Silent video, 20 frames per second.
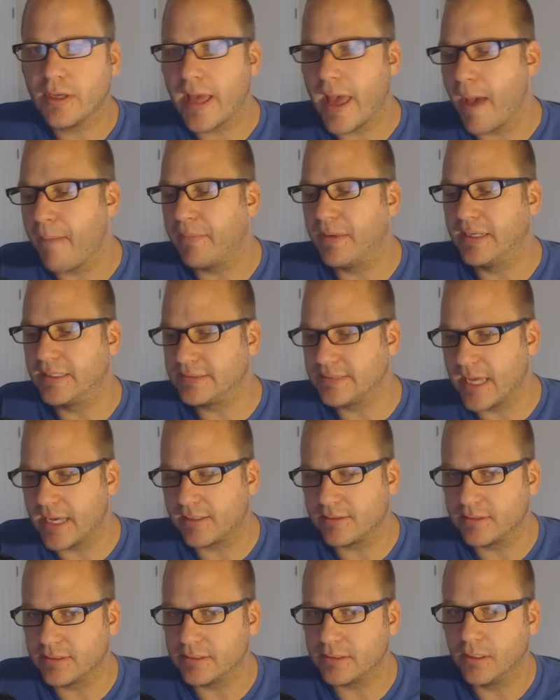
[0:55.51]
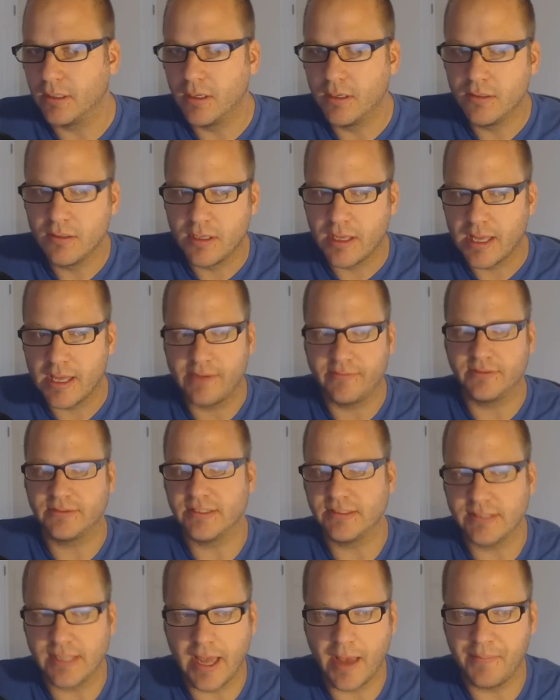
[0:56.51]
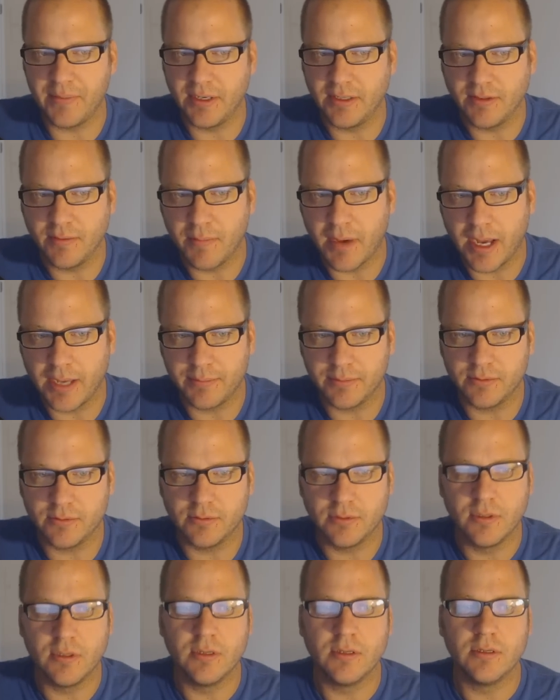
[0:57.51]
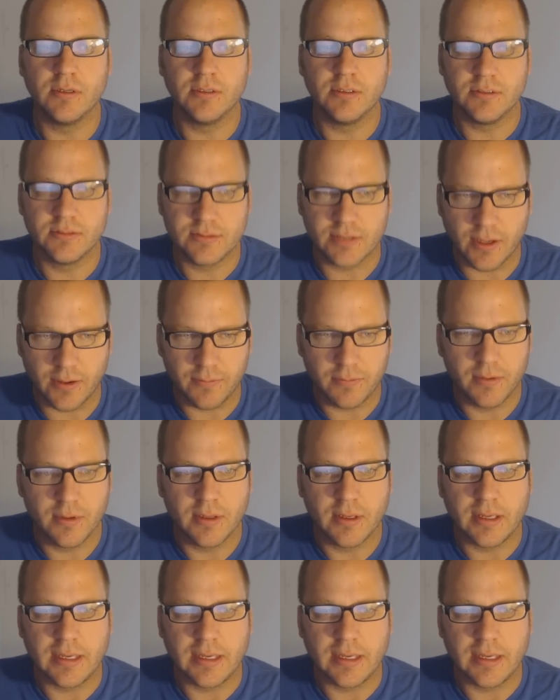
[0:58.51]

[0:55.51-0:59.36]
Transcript: It happened exactly however it says it happened in the Bible. So